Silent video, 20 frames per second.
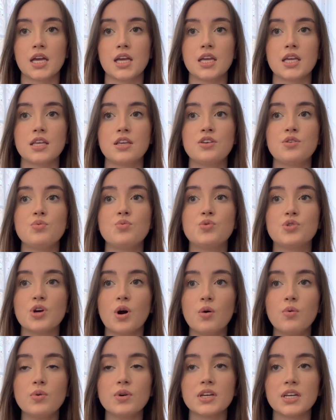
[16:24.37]
you
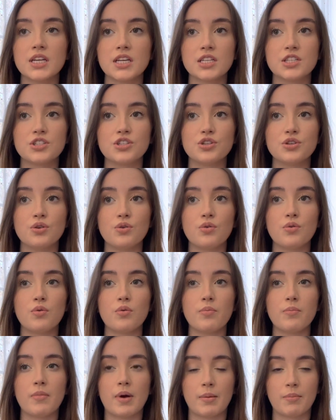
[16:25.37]
don't need to
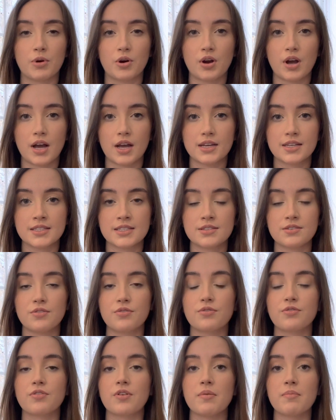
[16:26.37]
memorize,
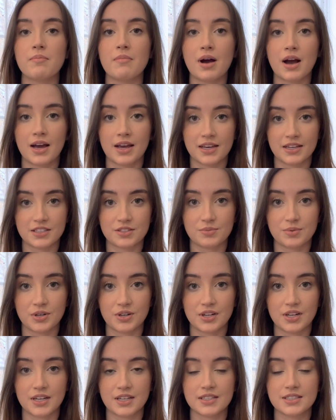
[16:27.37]
from my
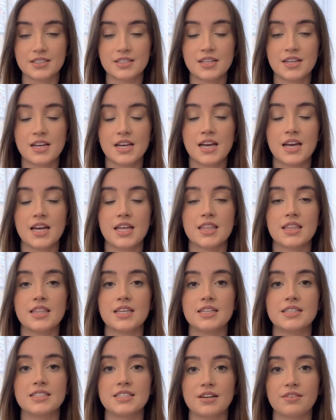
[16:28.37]
experience,
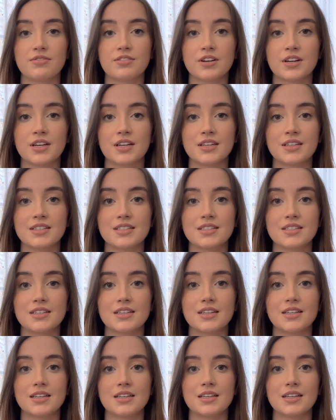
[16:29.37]
the different
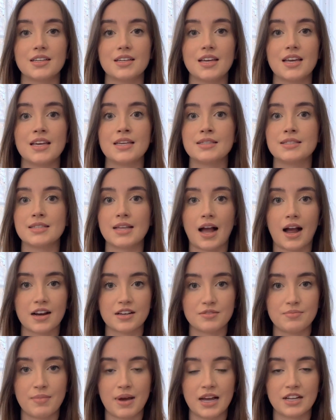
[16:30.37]

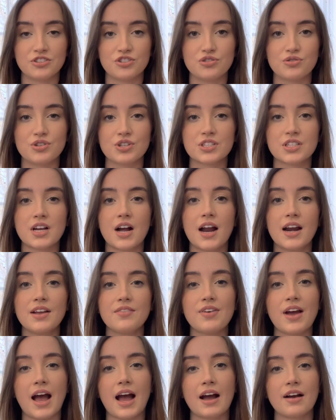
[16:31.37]
exact meds. You just kind
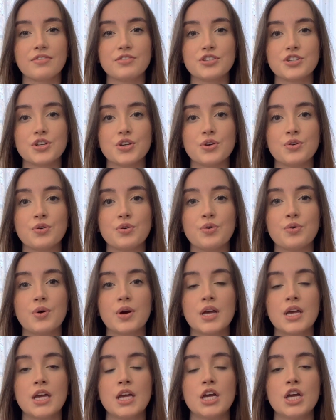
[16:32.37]
of have to
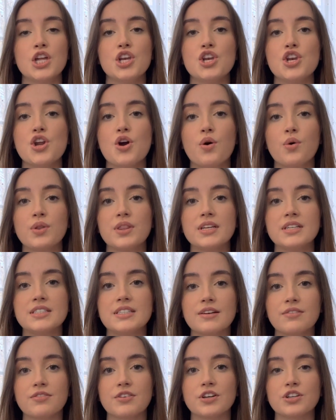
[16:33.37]
know the
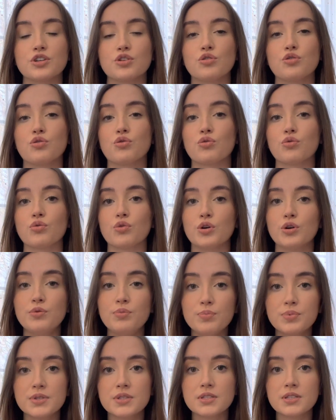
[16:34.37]
different
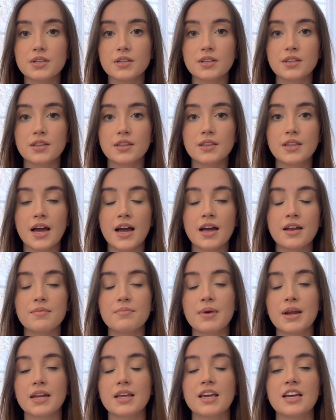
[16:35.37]
groups that
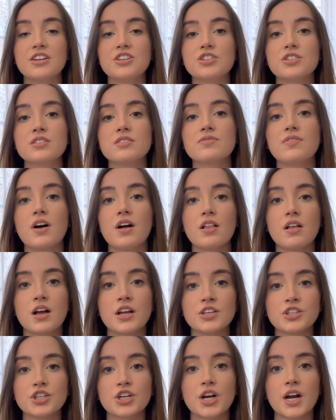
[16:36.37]
medications fall
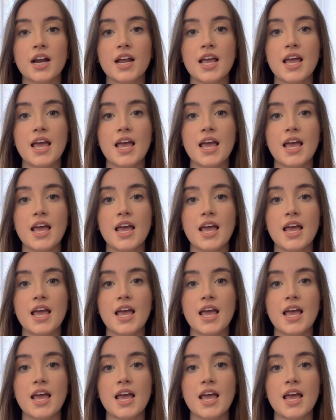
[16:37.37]
under